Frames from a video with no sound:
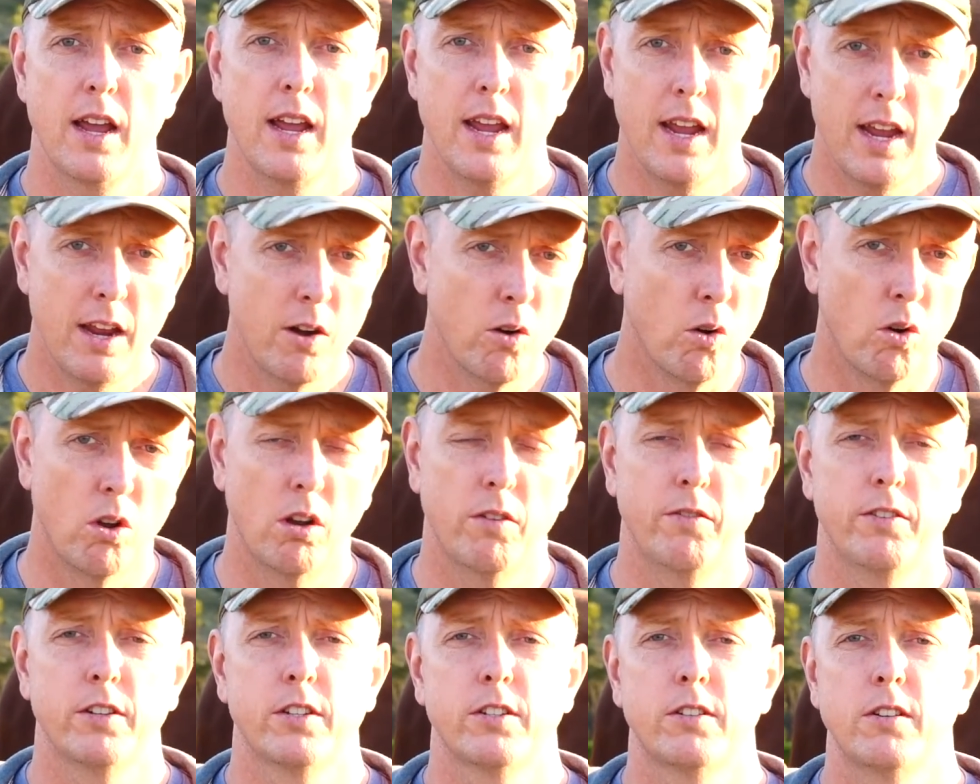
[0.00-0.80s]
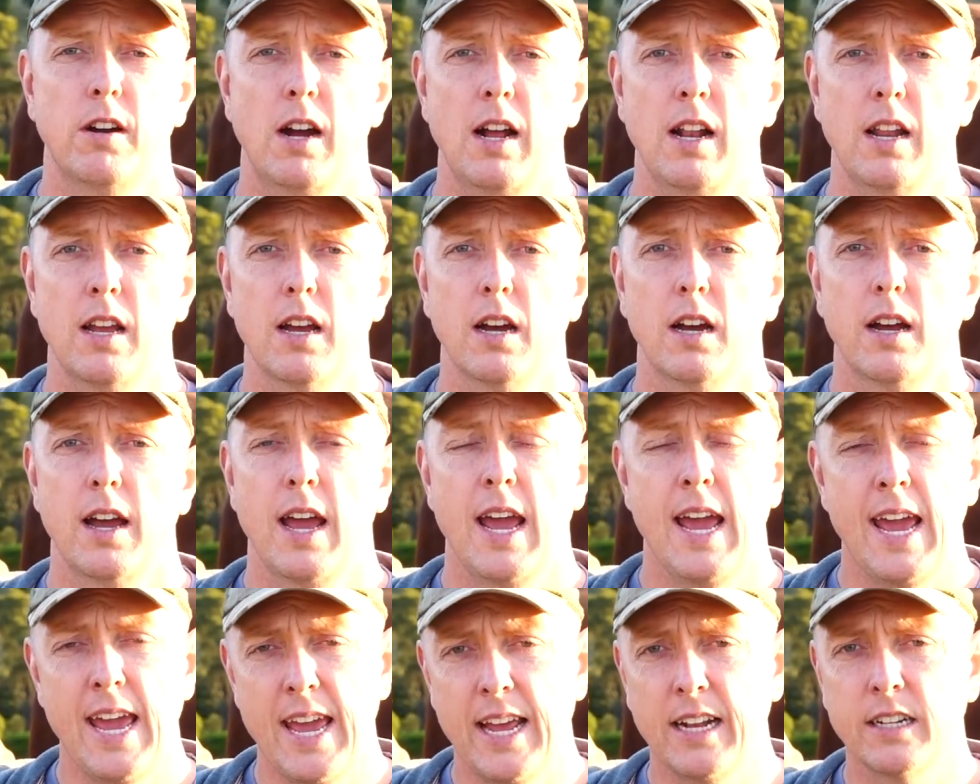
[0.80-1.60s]
in all of Australia,
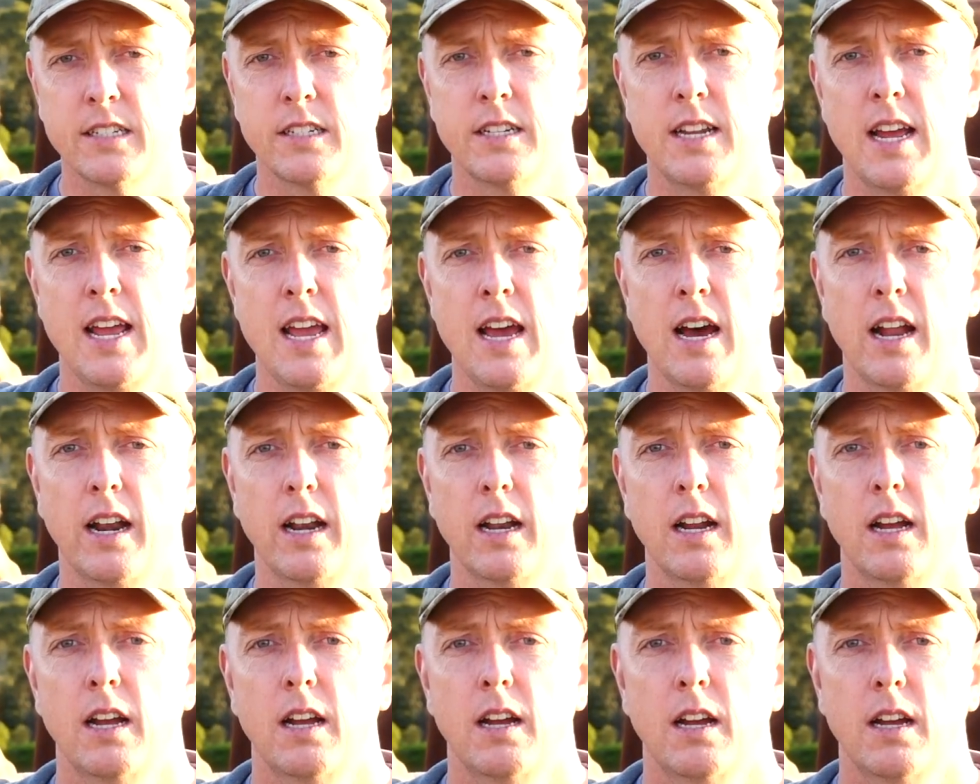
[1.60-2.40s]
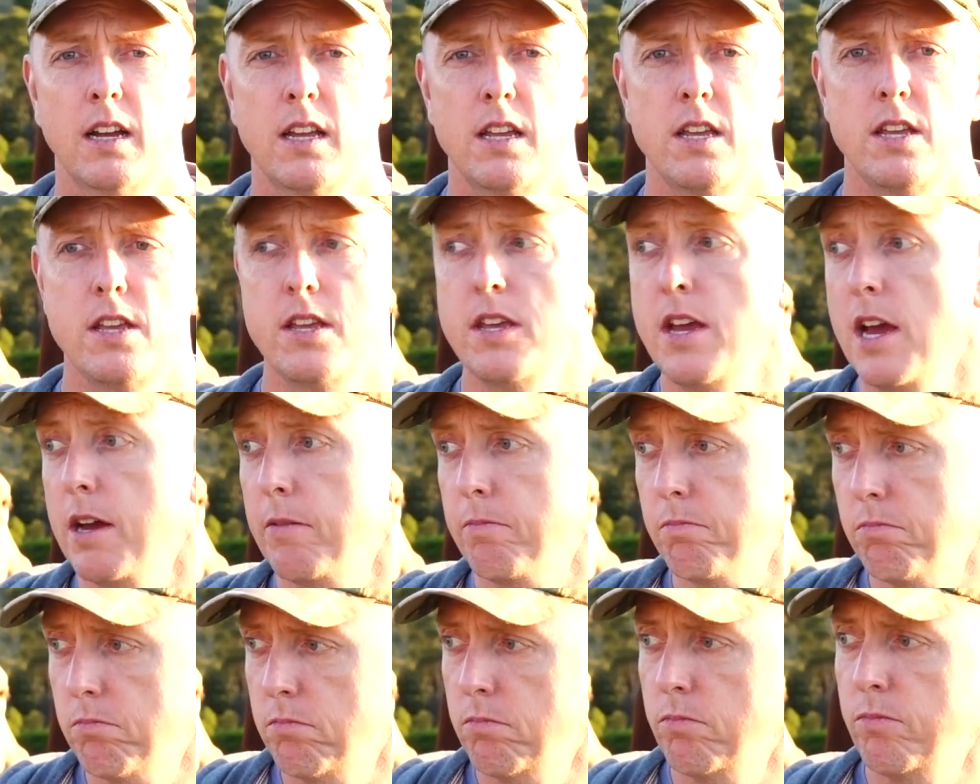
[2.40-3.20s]
hands down, yet
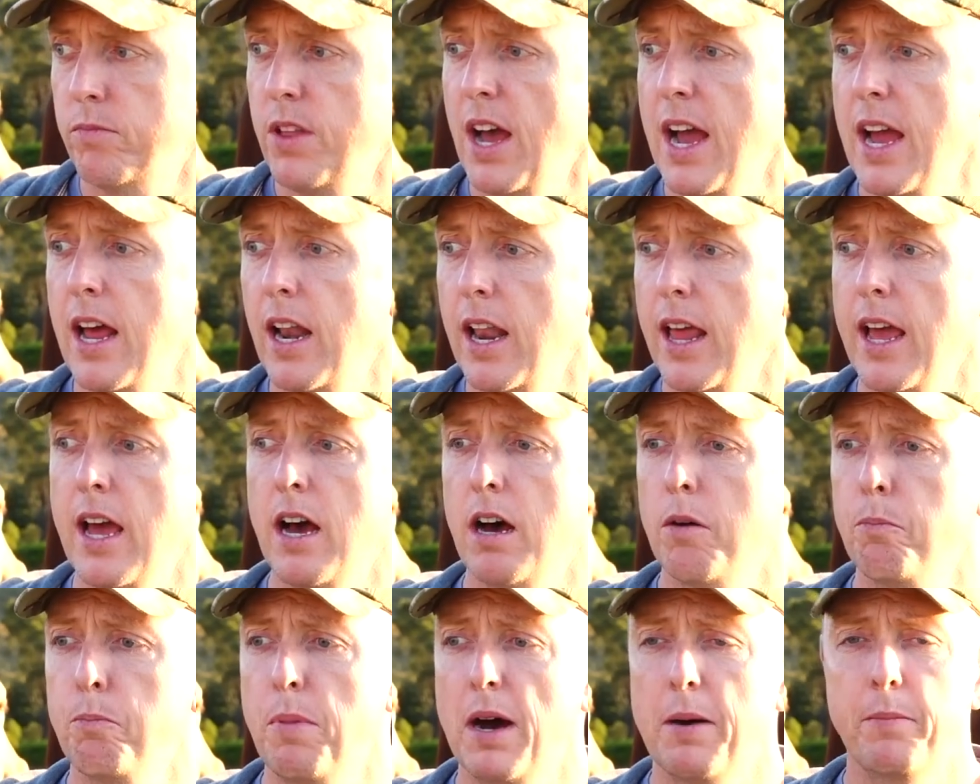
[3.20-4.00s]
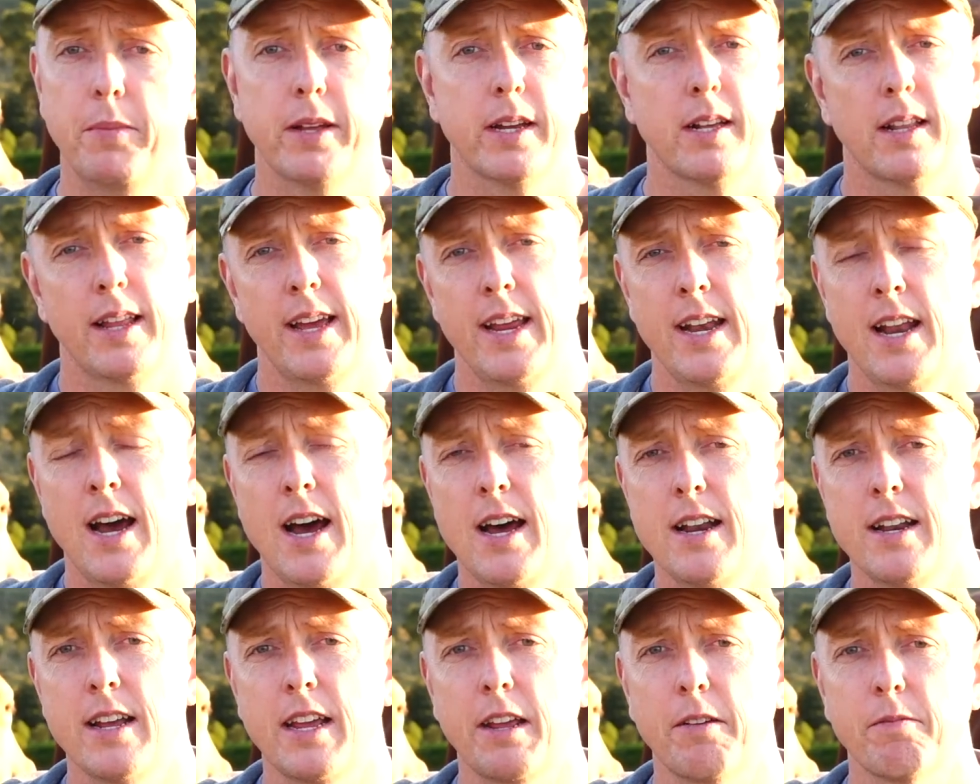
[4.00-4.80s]
they allow public land
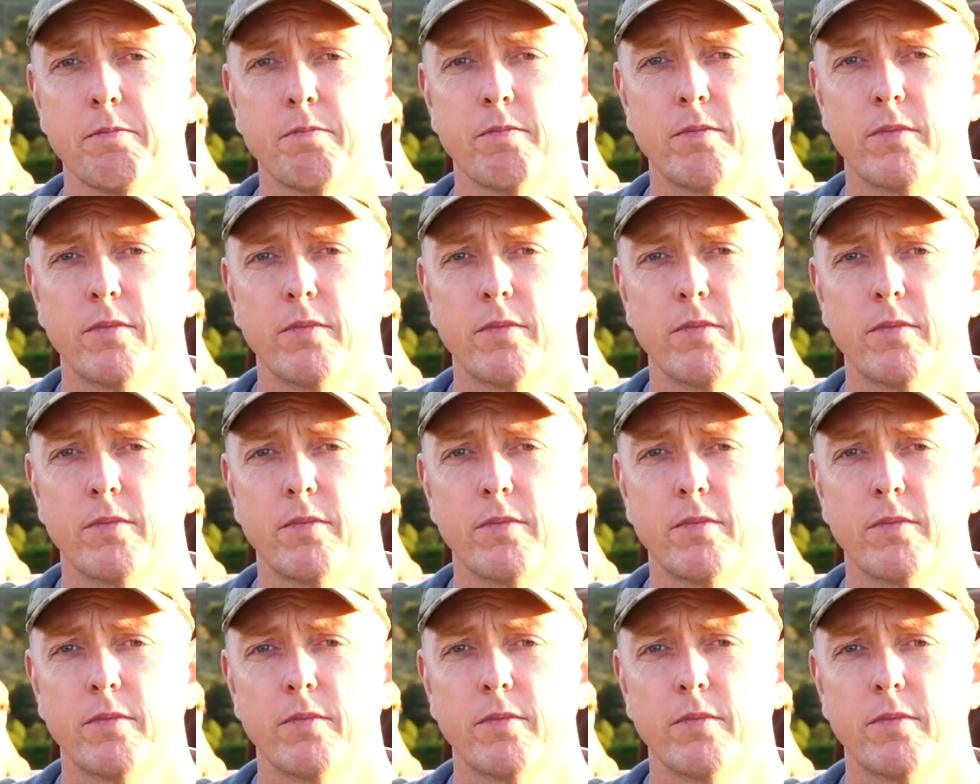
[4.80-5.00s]
hunting.